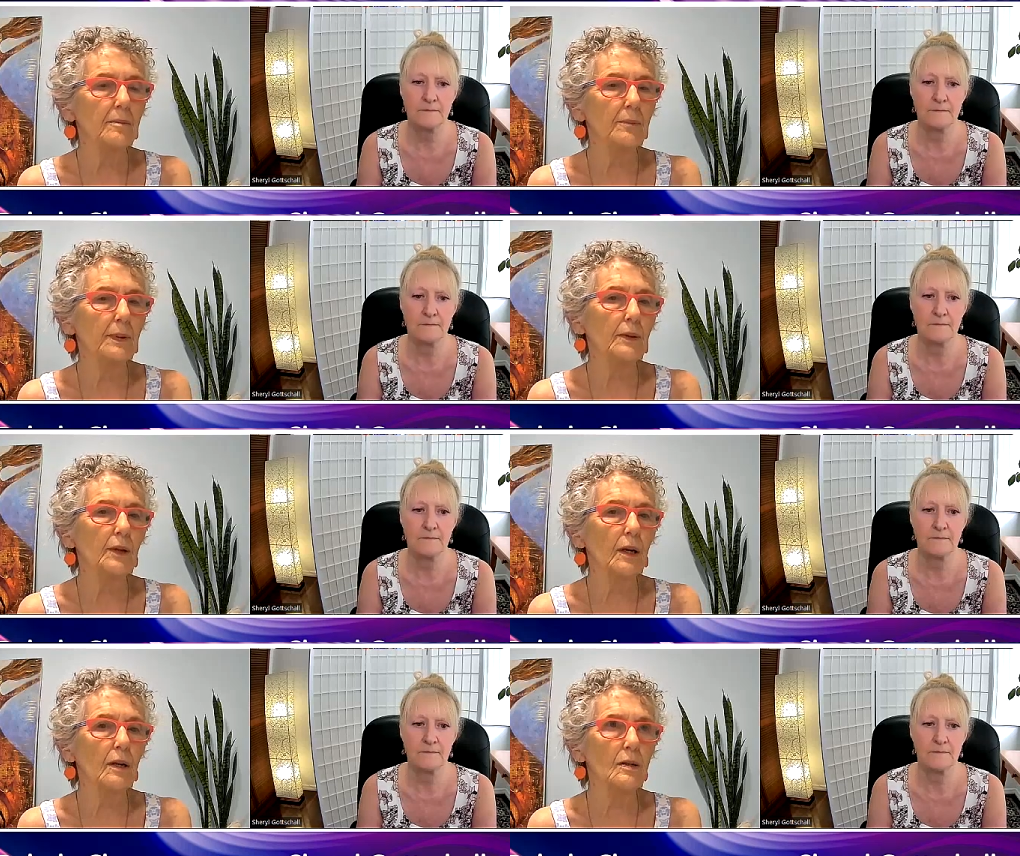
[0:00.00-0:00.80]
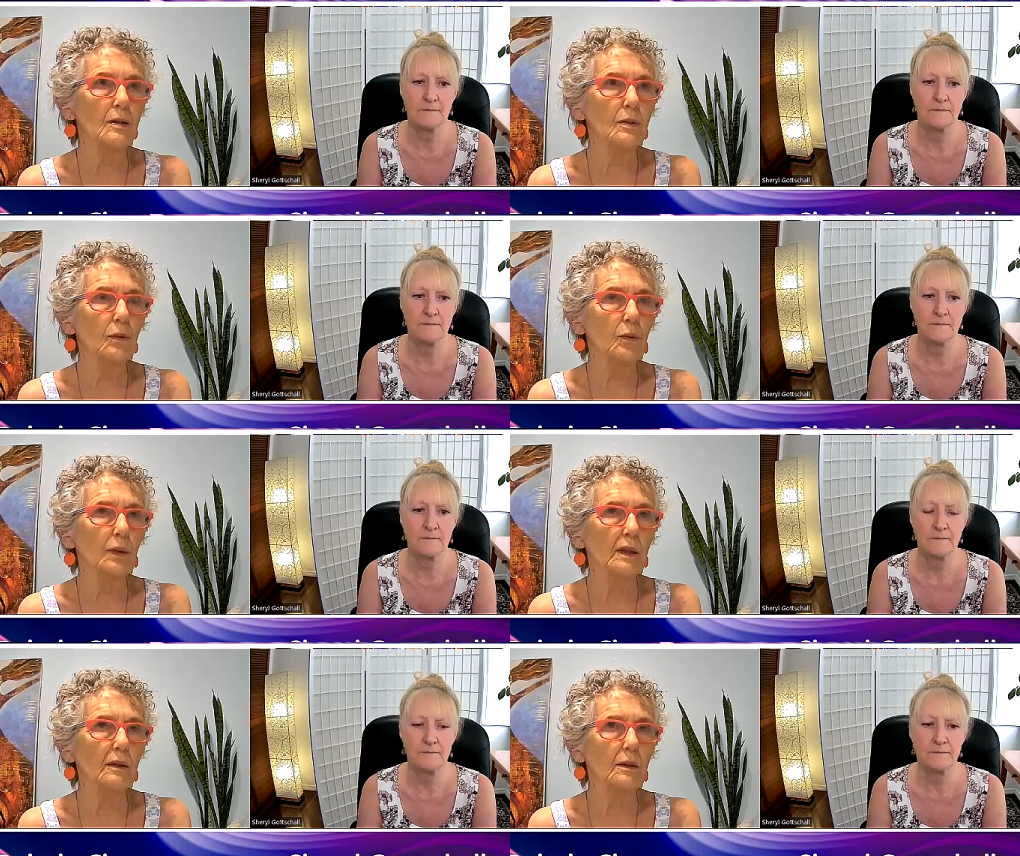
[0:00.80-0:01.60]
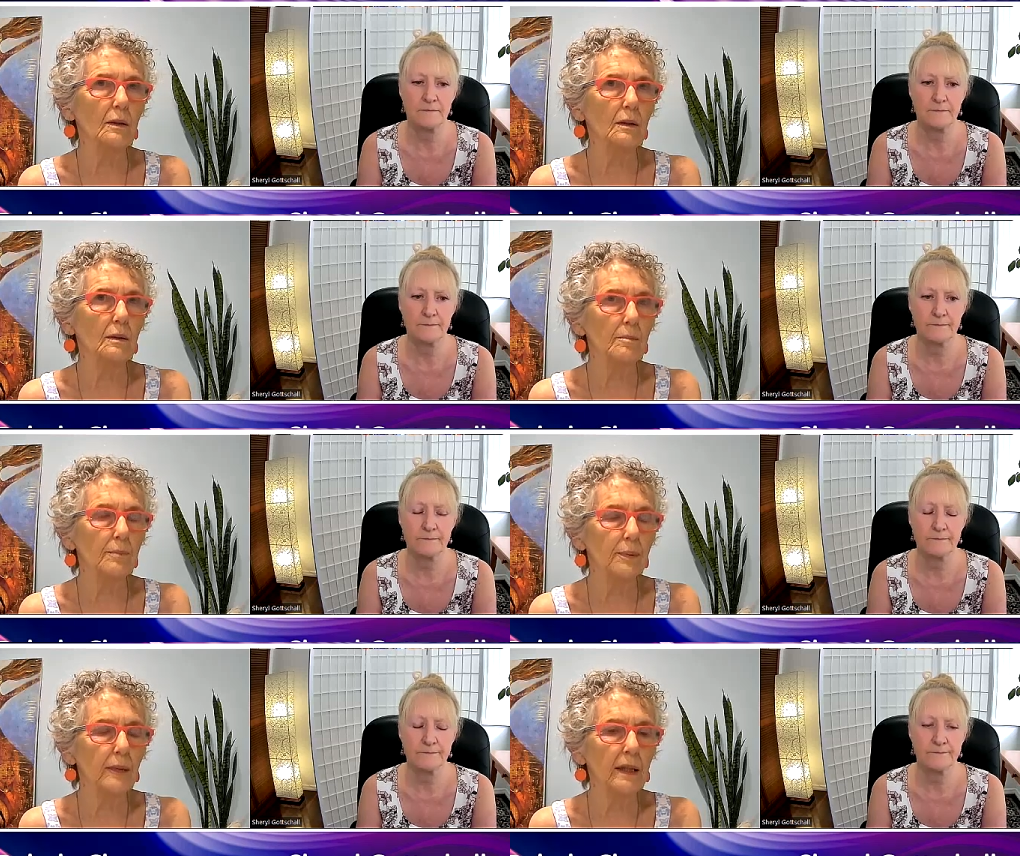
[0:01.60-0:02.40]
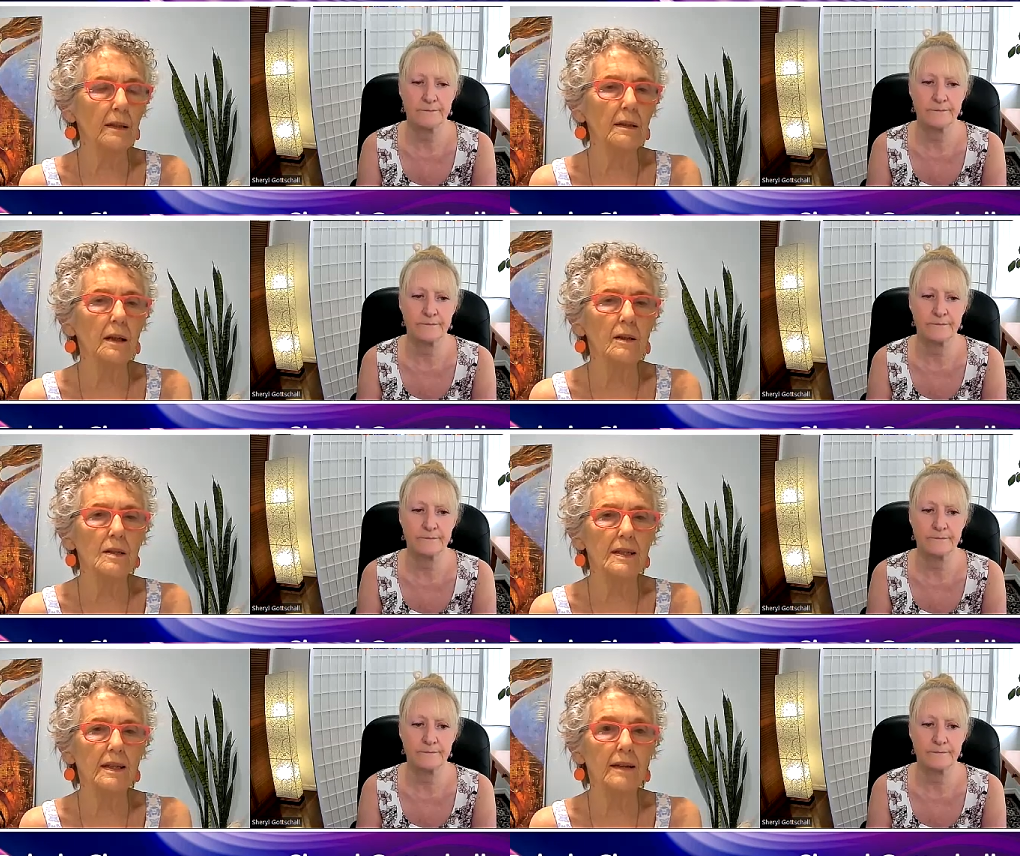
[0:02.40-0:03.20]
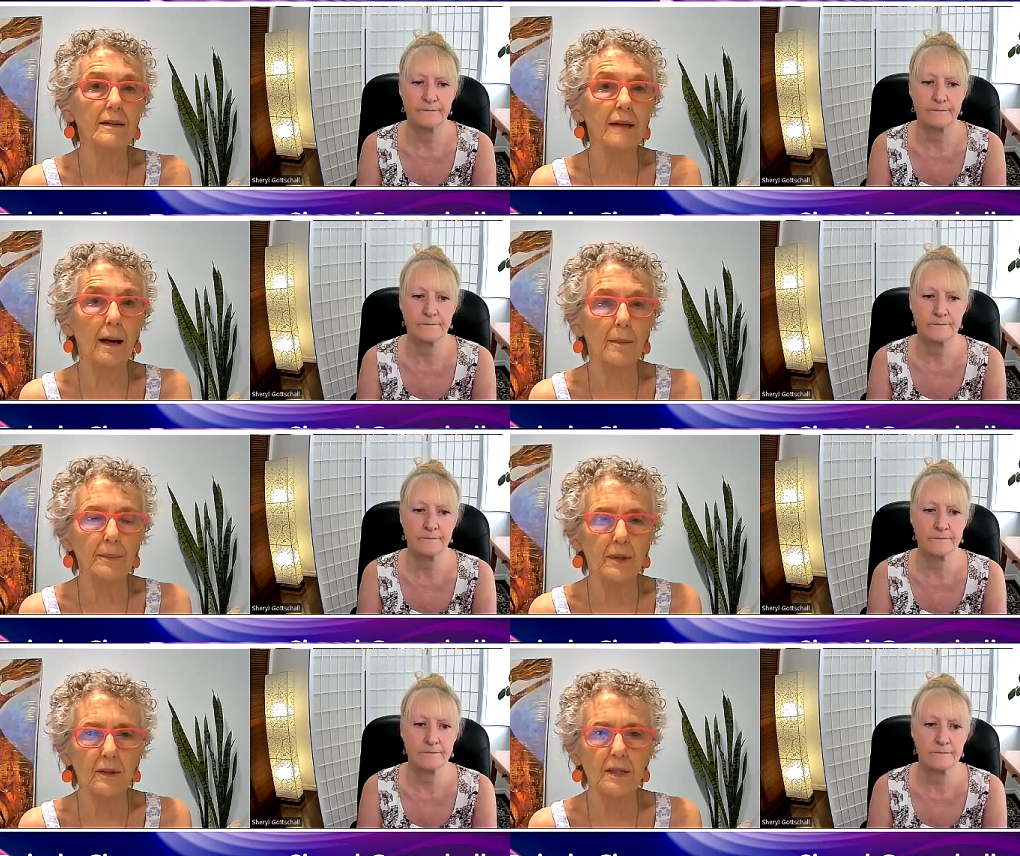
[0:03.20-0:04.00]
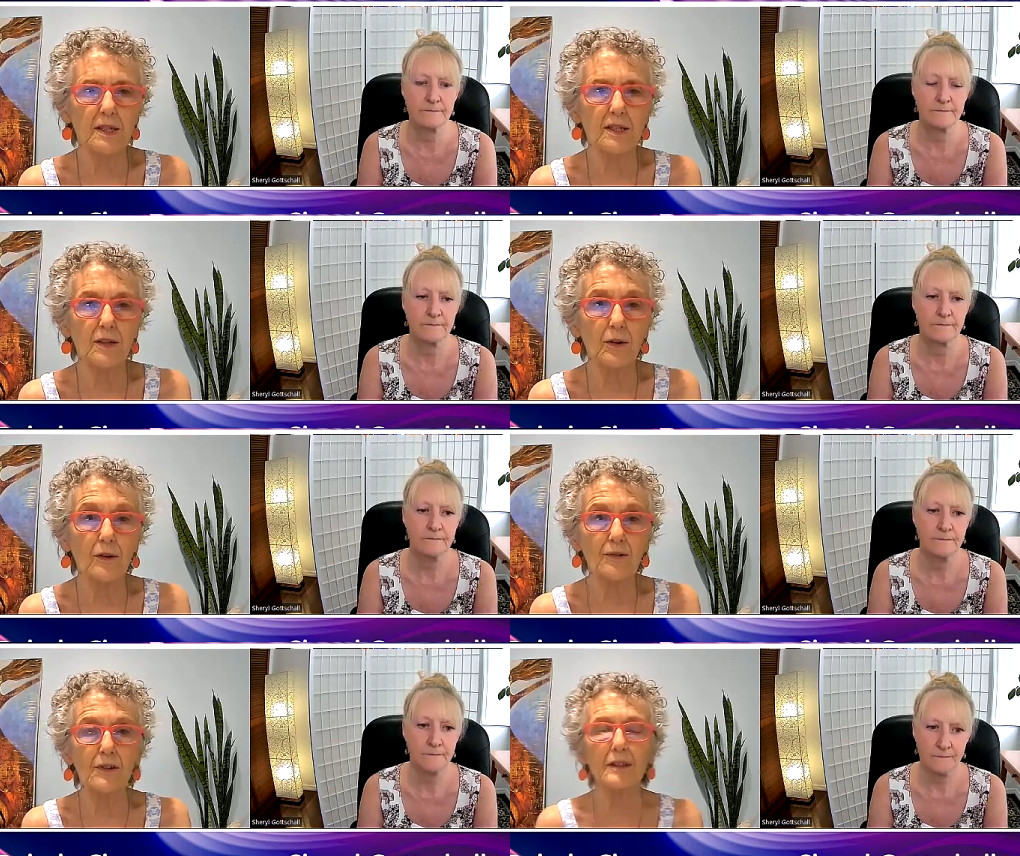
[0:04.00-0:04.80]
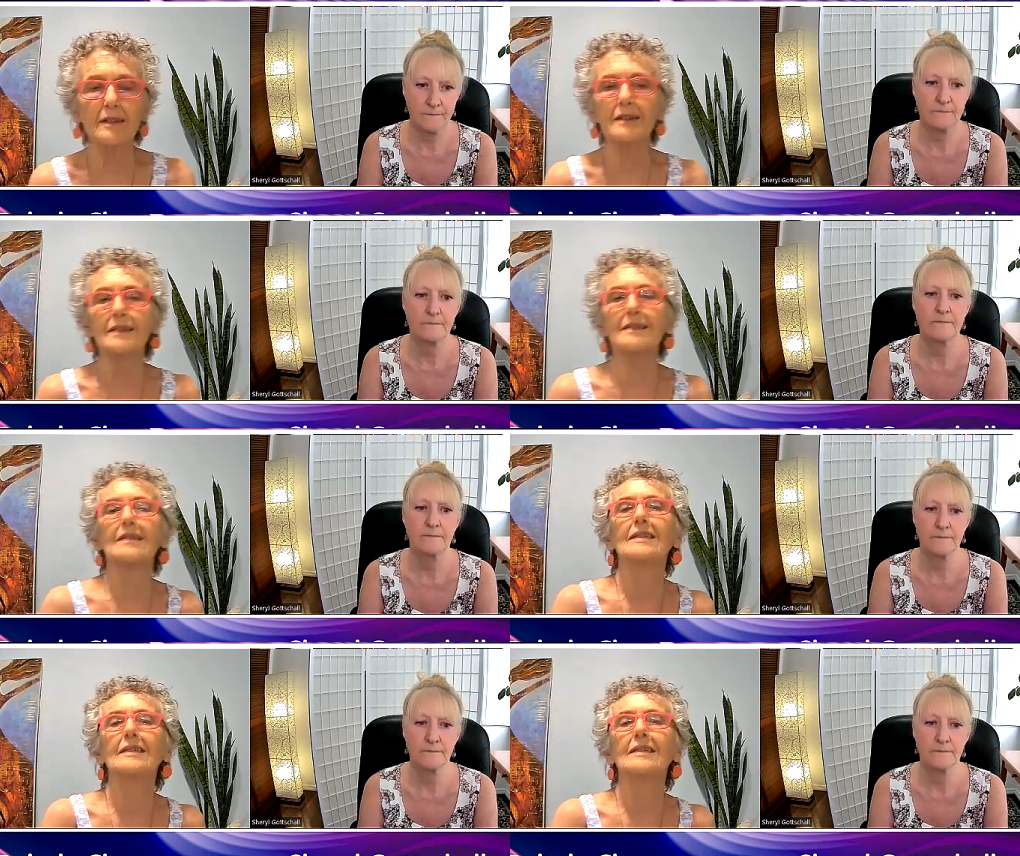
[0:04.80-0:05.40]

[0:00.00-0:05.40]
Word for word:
Speaker 1: Pluto will bring those things up to the surface